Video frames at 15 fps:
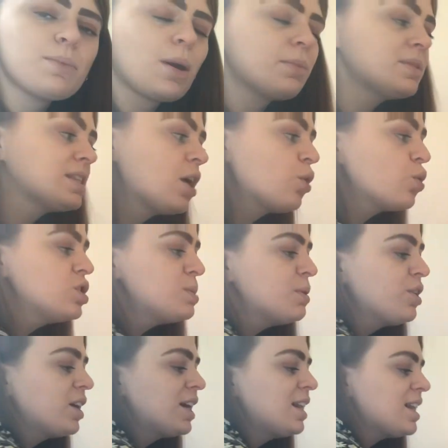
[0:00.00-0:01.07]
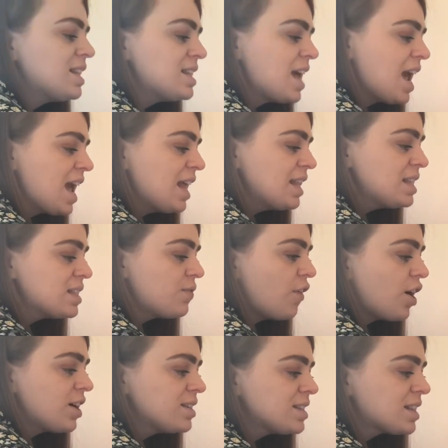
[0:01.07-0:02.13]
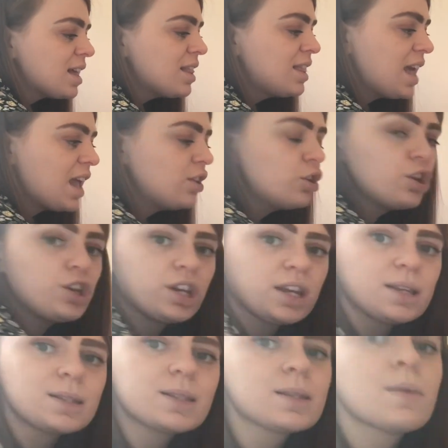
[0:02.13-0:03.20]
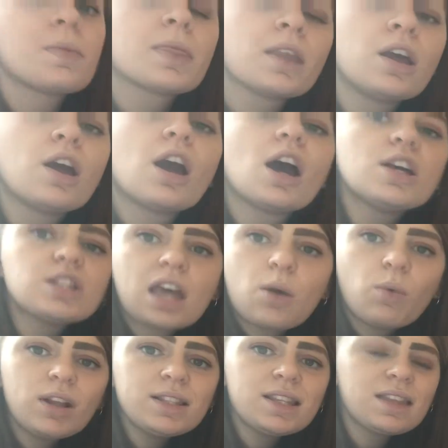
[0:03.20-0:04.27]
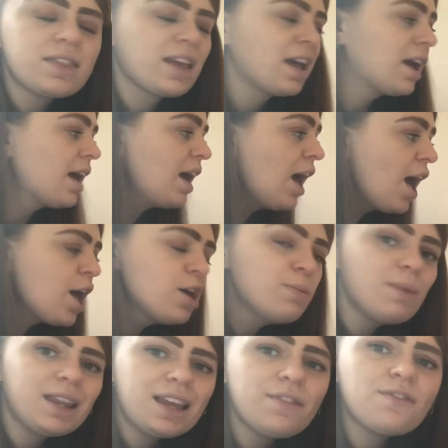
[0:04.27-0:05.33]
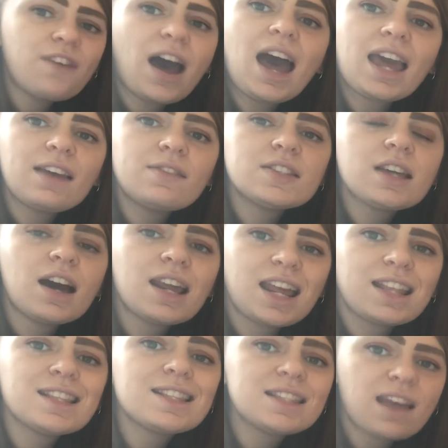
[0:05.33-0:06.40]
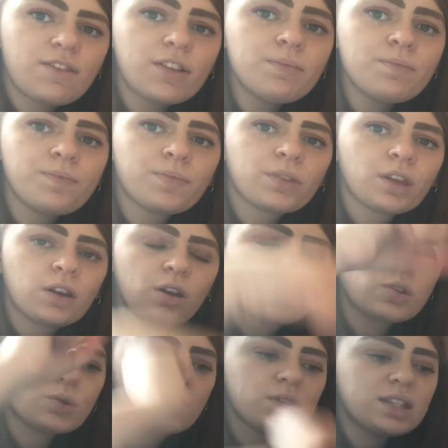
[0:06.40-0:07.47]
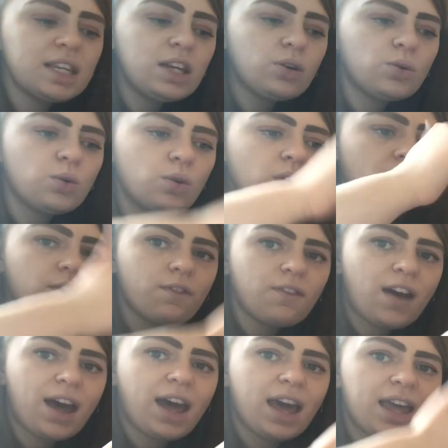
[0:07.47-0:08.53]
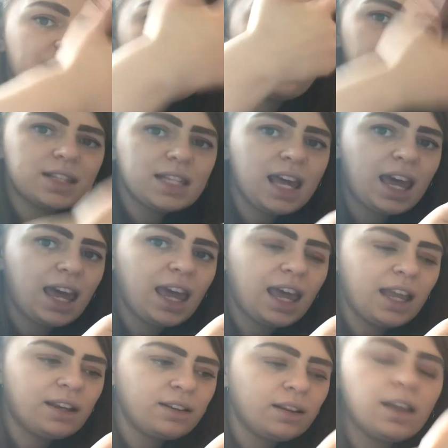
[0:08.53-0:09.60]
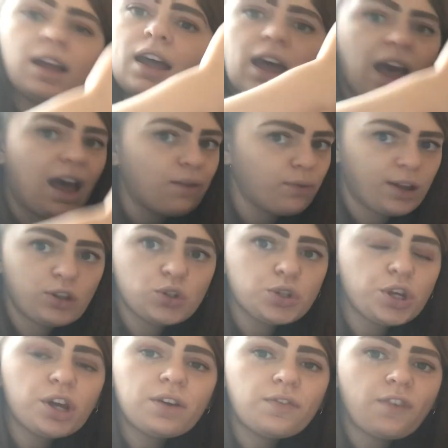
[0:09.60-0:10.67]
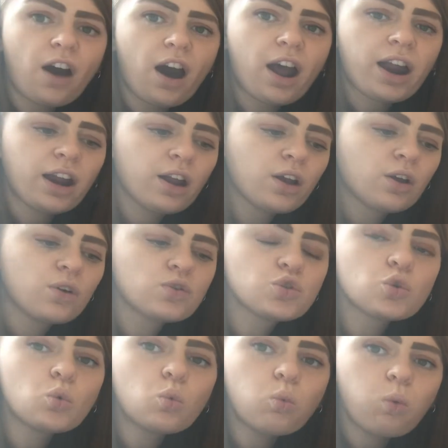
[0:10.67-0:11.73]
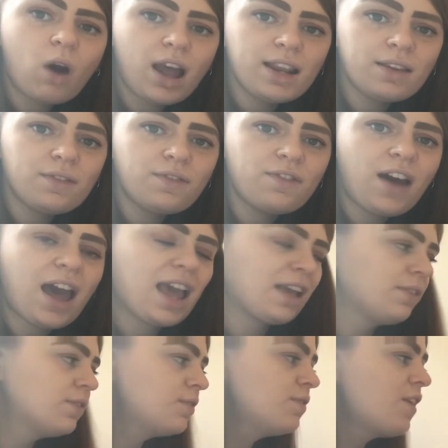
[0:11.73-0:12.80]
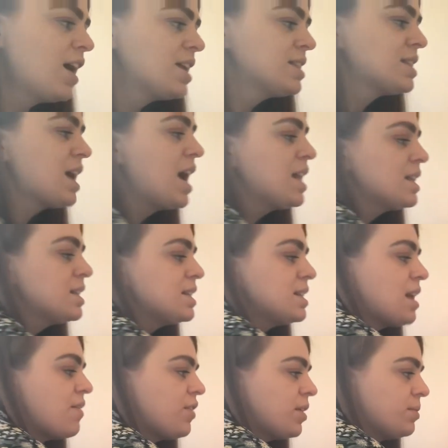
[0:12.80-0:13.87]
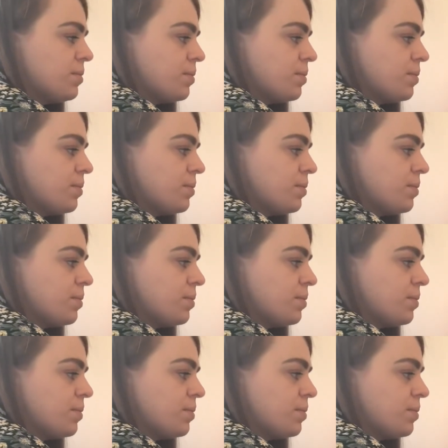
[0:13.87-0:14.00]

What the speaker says: I'm still going to be looking at the tens first, then the units. So I want to think, how many 5s are in 7? So 0, 5, 10. I've went too far, so 1 5 fits in 7.